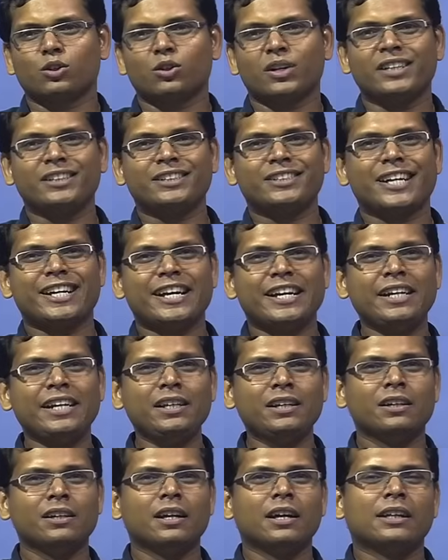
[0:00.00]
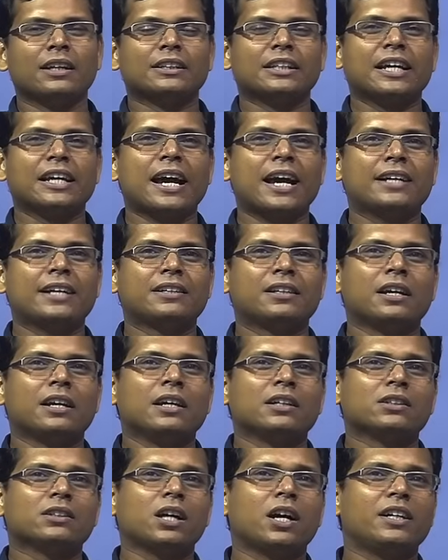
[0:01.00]
in training they had
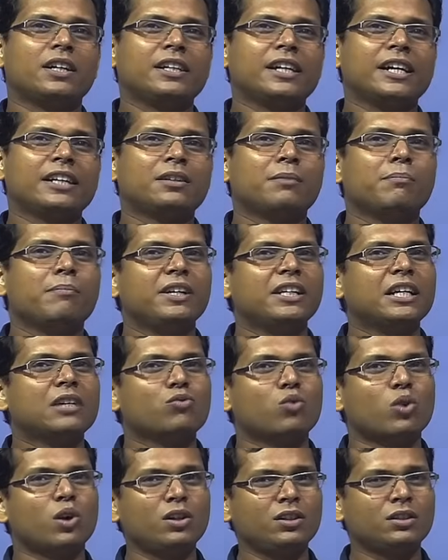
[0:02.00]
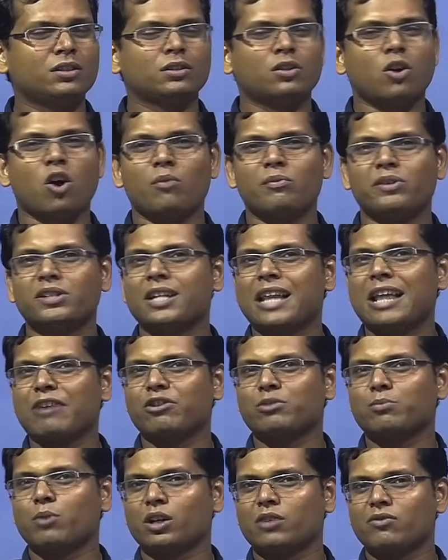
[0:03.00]
38 million words on which the
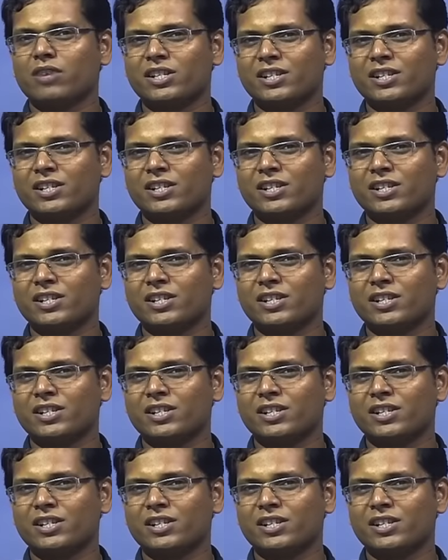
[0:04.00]
language model was